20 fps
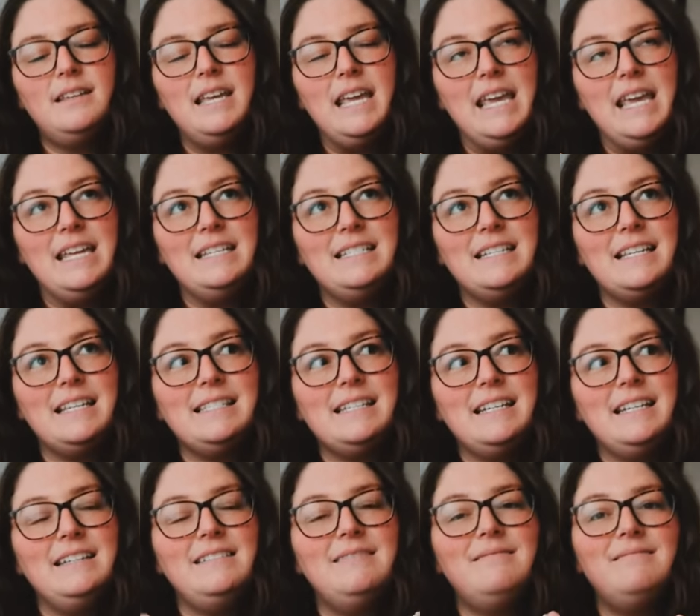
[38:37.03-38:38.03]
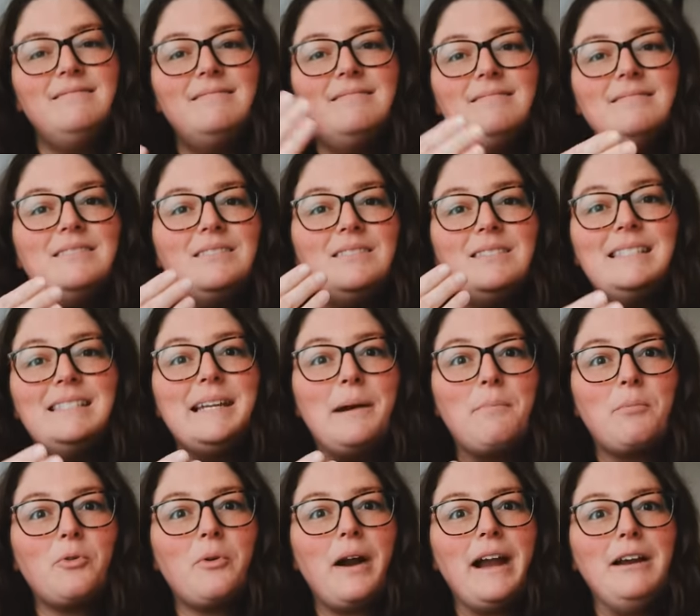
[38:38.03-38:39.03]
it doesn't
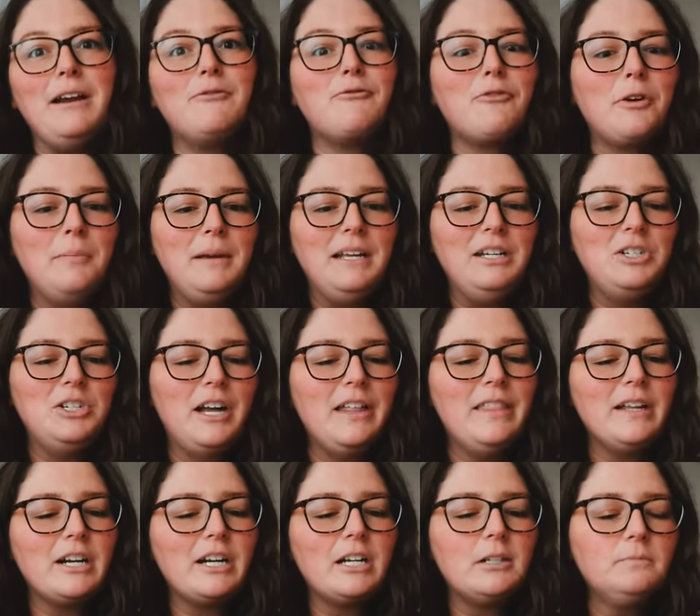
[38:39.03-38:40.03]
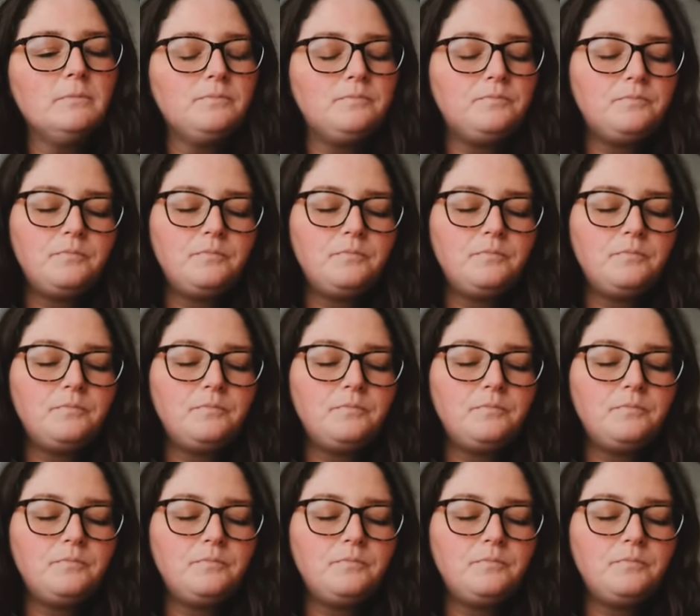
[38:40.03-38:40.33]
separate from each other.